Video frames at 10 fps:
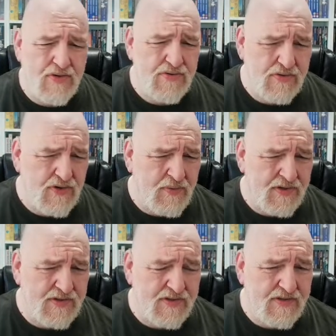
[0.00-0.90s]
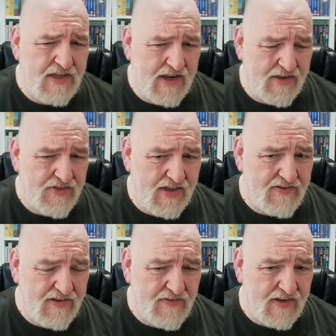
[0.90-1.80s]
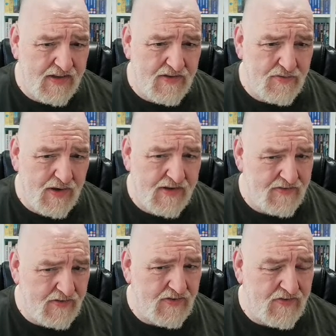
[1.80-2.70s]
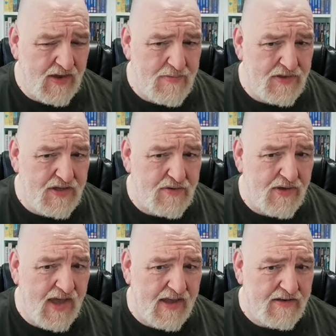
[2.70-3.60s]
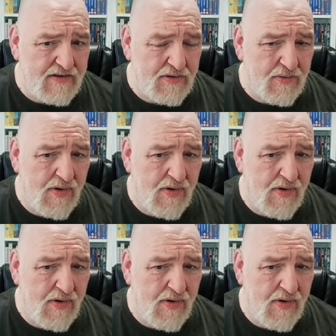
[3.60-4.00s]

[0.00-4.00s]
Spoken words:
Do you know what Canadian Thanksgiving is, right? Because it's the same in the UK too.